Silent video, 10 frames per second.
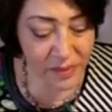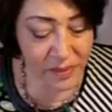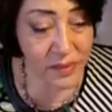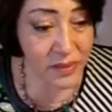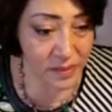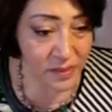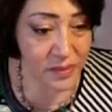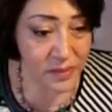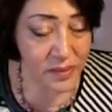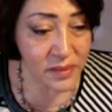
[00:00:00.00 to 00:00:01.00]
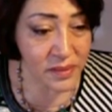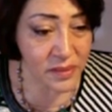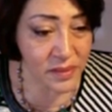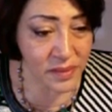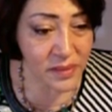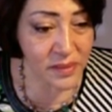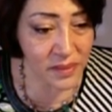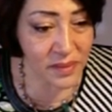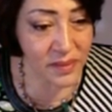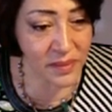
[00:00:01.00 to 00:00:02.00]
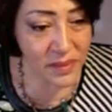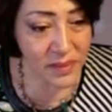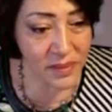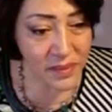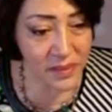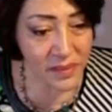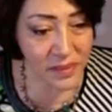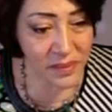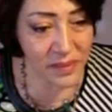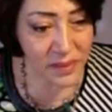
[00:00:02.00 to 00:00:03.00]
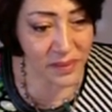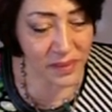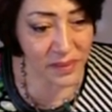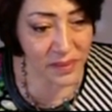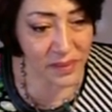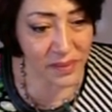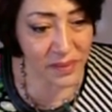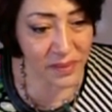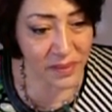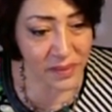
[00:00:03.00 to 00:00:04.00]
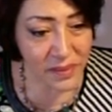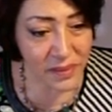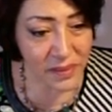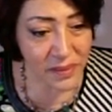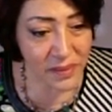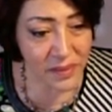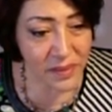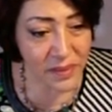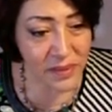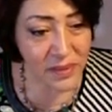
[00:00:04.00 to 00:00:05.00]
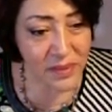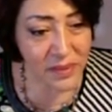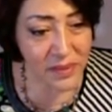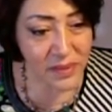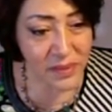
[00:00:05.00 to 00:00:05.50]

This person isn't speaking.